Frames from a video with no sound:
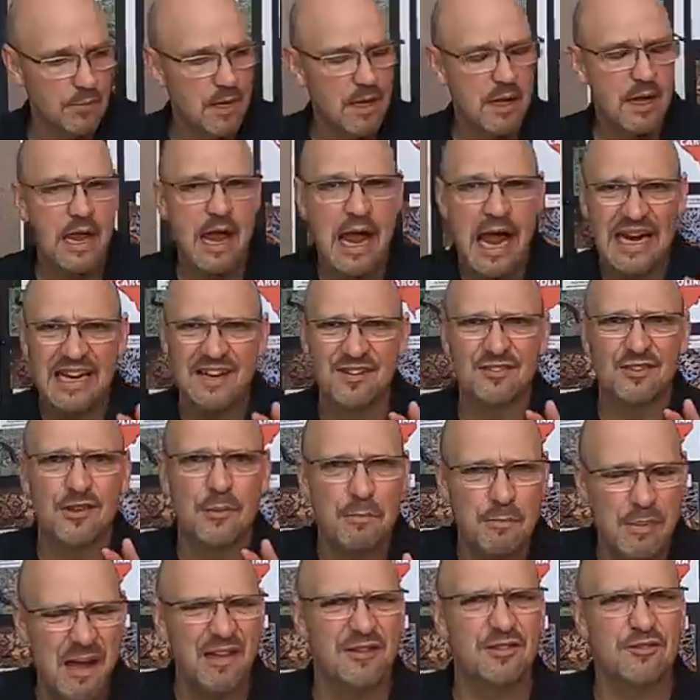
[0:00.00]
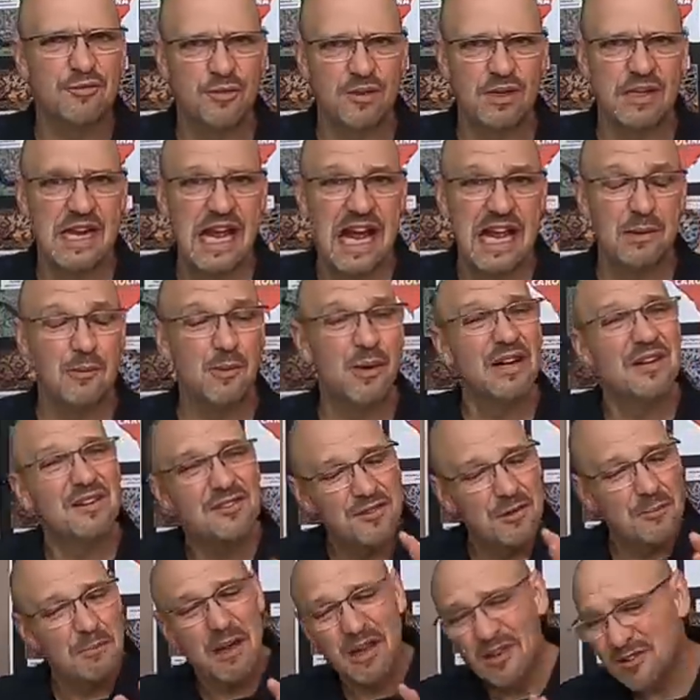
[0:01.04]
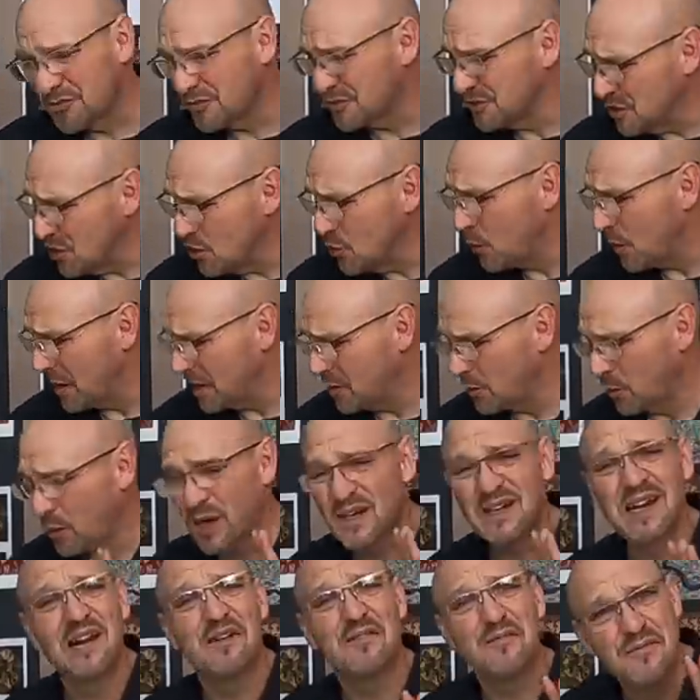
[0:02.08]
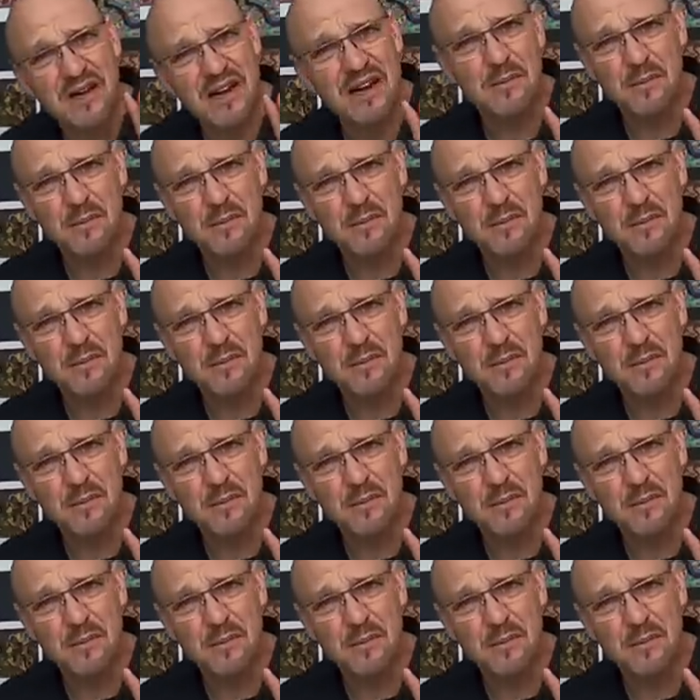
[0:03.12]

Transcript: them. And it's the best for the animal. And it's the best for you while you're working on a